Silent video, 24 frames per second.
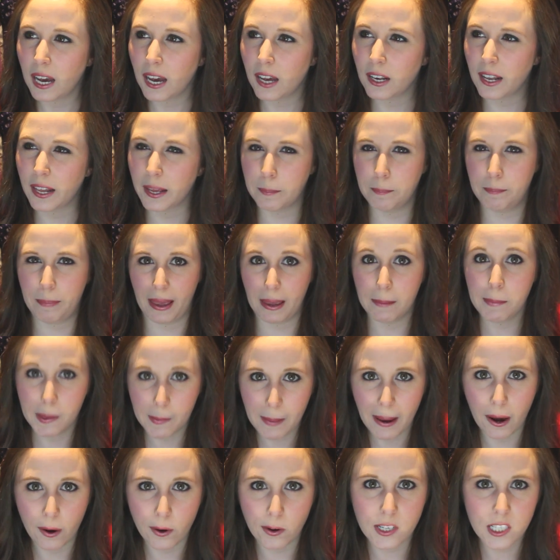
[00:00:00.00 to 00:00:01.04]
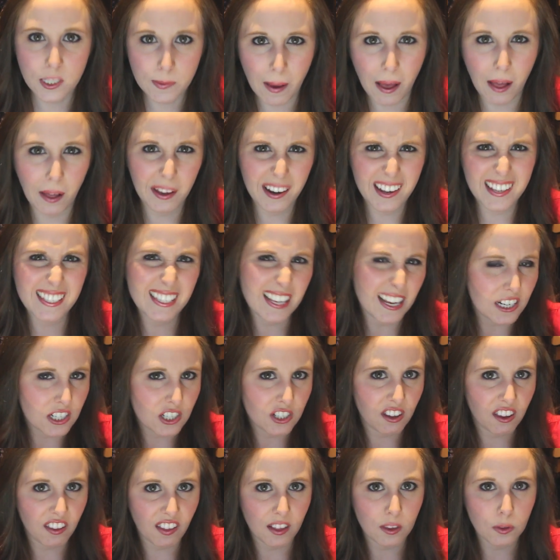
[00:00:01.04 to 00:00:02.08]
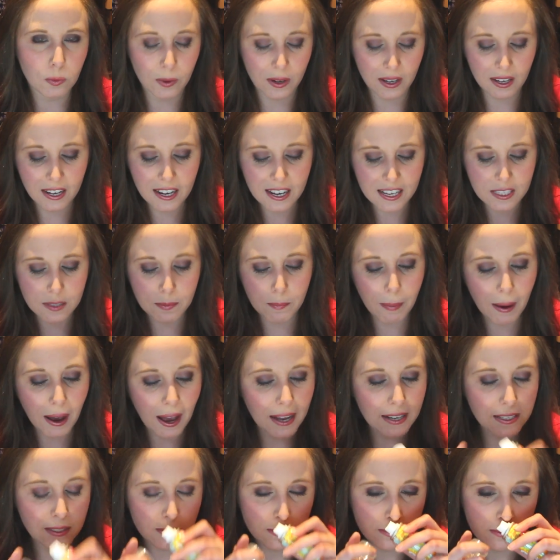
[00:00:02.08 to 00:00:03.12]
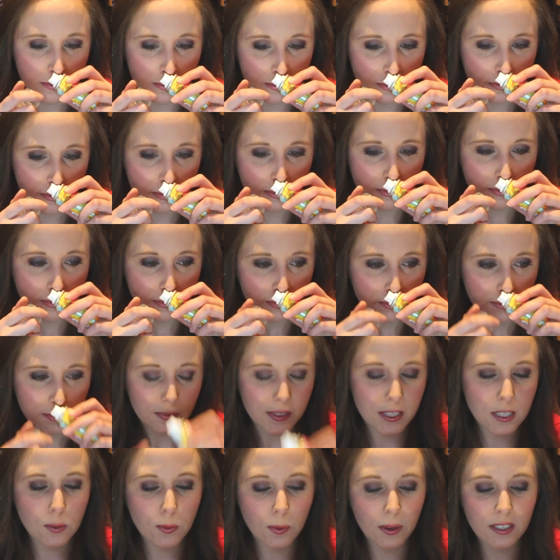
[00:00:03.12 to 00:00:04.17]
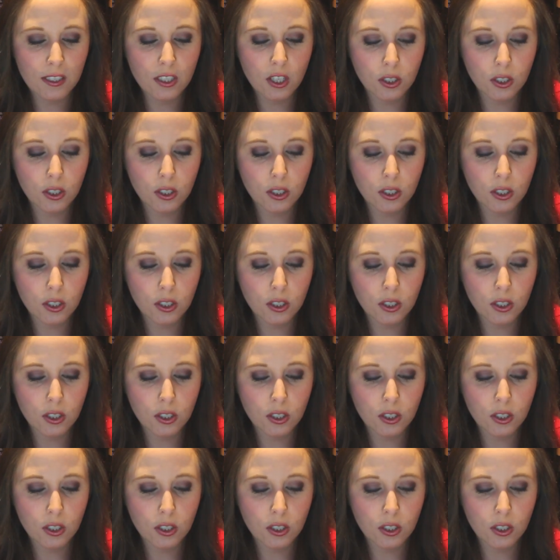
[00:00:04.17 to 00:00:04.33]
like baby powder smell, and essentially that's what it is, but this one